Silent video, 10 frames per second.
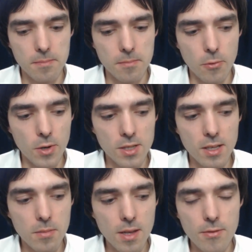what
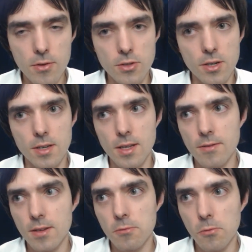can be in future,
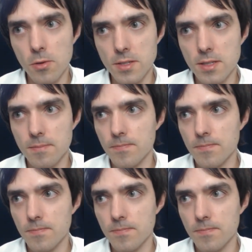even worse.